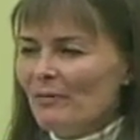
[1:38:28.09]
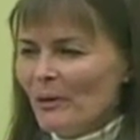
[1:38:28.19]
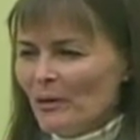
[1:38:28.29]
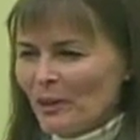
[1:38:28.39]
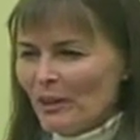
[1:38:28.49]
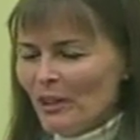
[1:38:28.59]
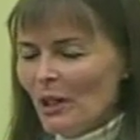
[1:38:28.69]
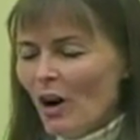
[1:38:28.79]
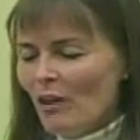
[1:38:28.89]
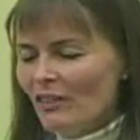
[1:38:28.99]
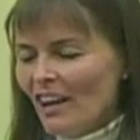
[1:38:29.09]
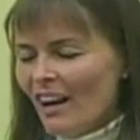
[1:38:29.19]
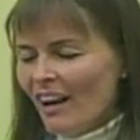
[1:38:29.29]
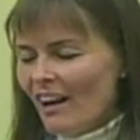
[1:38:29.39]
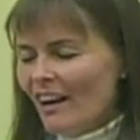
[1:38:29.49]
broken your
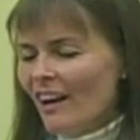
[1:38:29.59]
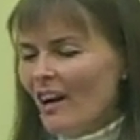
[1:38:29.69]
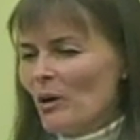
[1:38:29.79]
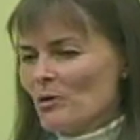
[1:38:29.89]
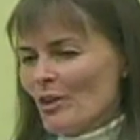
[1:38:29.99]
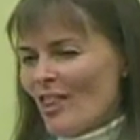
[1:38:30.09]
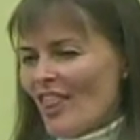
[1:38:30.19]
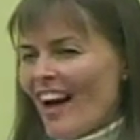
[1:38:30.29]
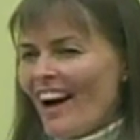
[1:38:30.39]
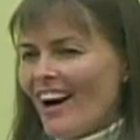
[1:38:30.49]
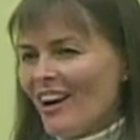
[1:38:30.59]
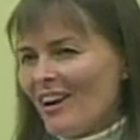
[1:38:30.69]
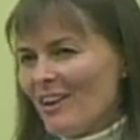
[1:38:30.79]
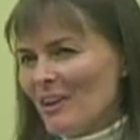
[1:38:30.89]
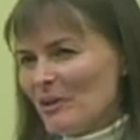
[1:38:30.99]
vows a
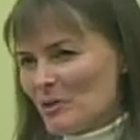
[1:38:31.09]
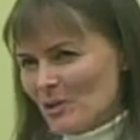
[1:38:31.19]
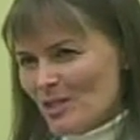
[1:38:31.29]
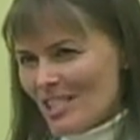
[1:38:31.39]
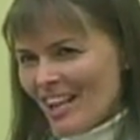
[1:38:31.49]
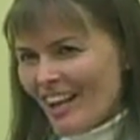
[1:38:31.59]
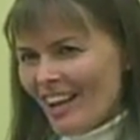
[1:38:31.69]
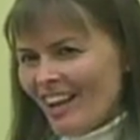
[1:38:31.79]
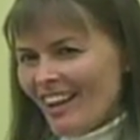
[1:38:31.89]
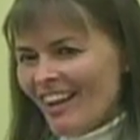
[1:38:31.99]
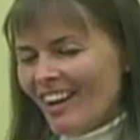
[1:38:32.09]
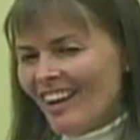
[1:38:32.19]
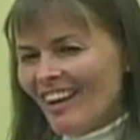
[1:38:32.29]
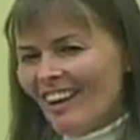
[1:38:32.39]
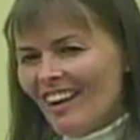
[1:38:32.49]
thousand
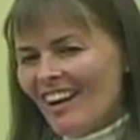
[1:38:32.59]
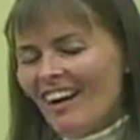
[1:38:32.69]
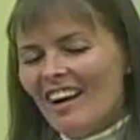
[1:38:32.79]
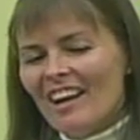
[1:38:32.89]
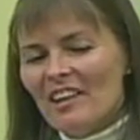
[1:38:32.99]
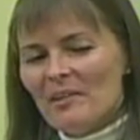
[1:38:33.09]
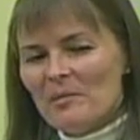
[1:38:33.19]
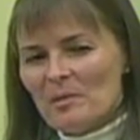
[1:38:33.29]
times,